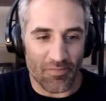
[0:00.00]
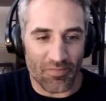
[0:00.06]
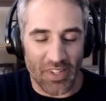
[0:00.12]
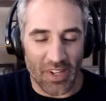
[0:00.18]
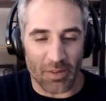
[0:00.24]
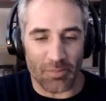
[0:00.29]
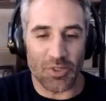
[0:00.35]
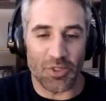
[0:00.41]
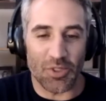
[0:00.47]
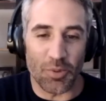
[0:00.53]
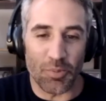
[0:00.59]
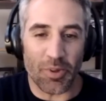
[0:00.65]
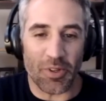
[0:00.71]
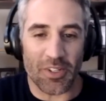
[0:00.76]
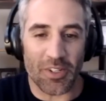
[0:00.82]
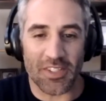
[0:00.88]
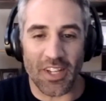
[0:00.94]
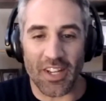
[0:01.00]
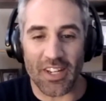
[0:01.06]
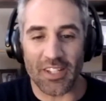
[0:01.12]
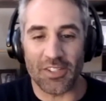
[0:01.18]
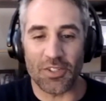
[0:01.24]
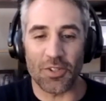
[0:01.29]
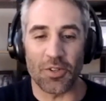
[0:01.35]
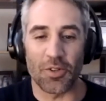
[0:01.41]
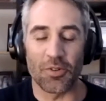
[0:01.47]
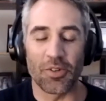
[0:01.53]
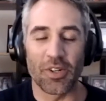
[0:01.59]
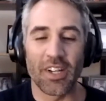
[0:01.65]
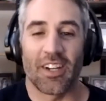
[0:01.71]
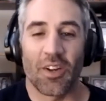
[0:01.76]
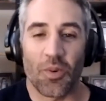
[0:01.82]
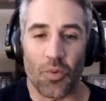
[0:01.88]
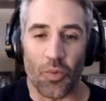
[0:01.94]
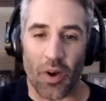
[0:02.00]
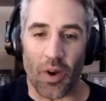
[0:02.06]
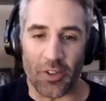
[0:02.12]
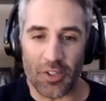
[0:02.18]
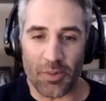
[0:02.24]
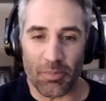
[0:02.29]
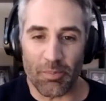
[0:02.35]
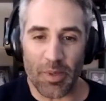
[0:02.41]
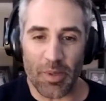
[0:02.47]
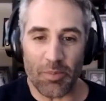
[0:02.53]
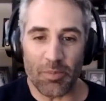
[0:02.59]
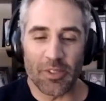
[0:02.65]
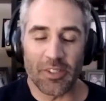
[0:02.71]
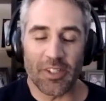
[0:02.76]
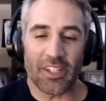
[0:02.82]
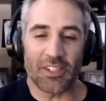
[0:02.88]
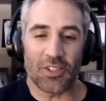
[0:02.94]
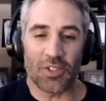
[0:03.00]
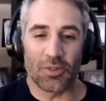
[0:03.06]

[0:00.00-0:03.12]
I'm super excited to welcome people into